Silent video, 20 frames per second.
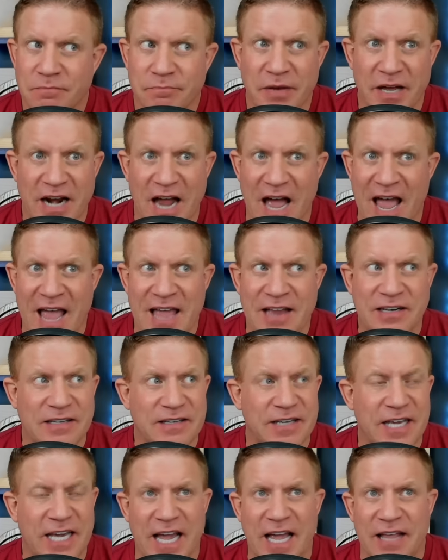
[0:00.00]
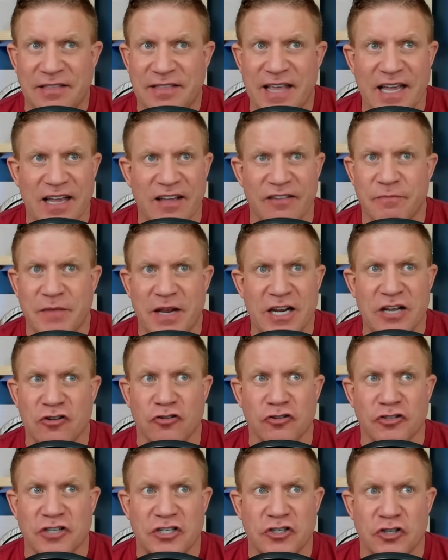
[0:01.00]
But I can't think of many
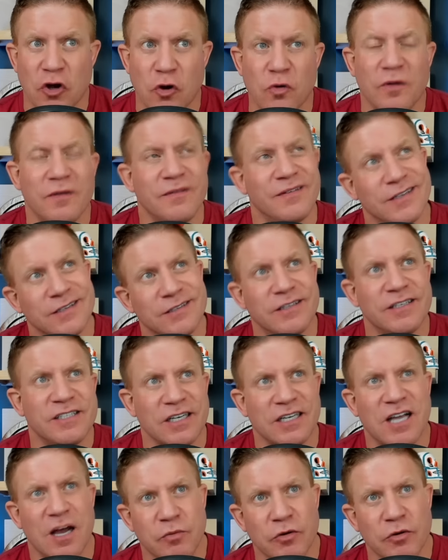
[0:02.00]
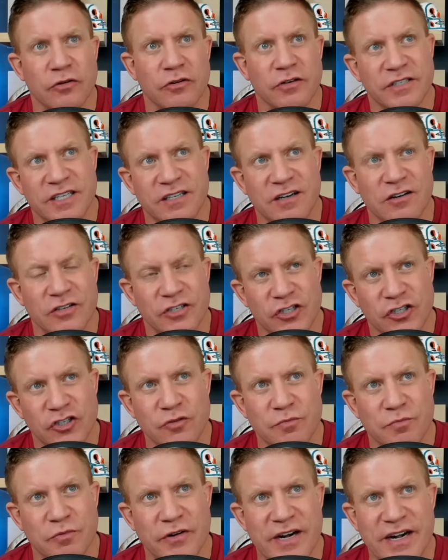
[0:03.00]
girls that don't. Well, there's a couple girls that aren't
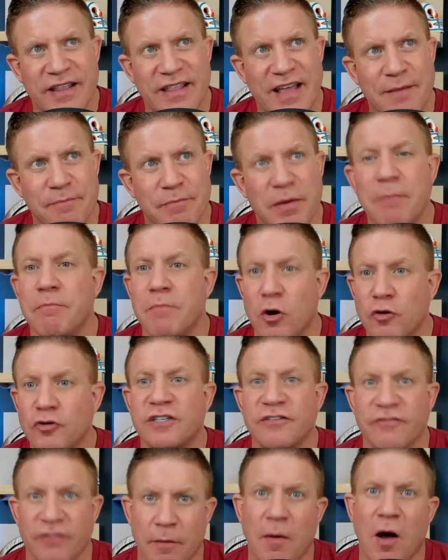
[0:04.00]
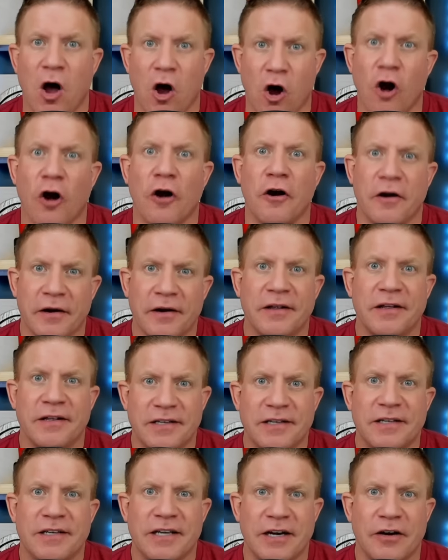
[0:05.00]
super into that, but most of them are,
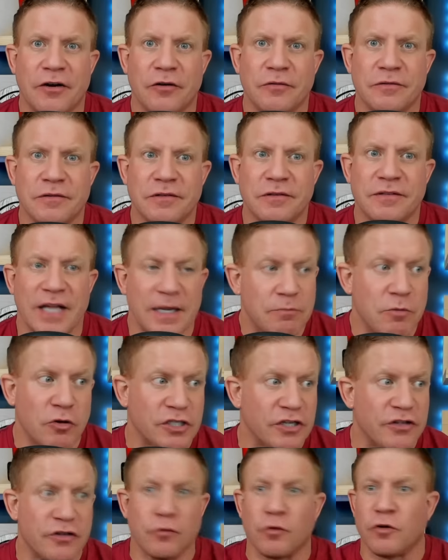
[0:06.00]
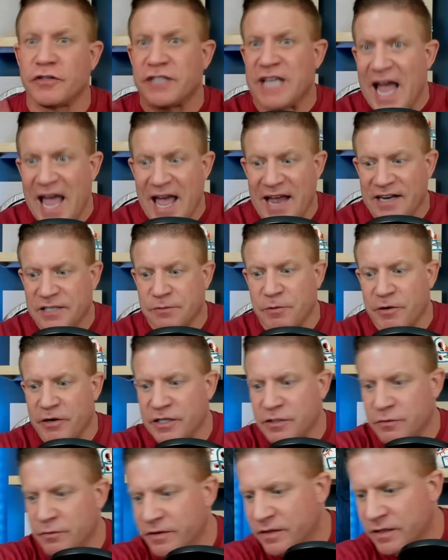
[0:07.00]
you know, like most of the girls I had
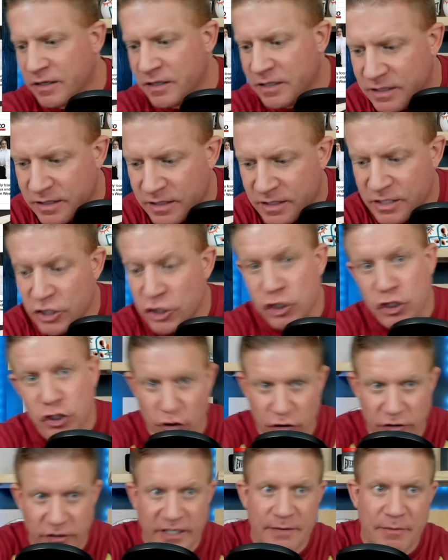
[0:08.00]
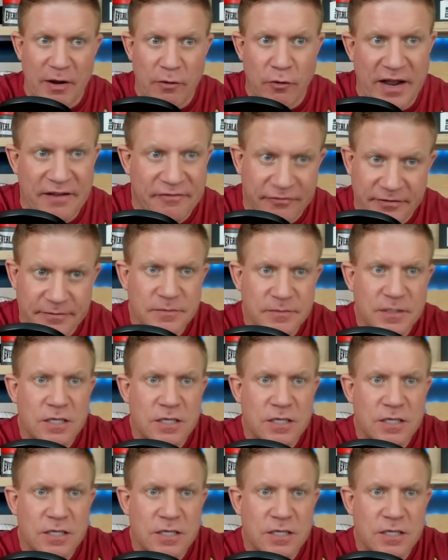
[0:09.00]
experience with. Certainly my wife.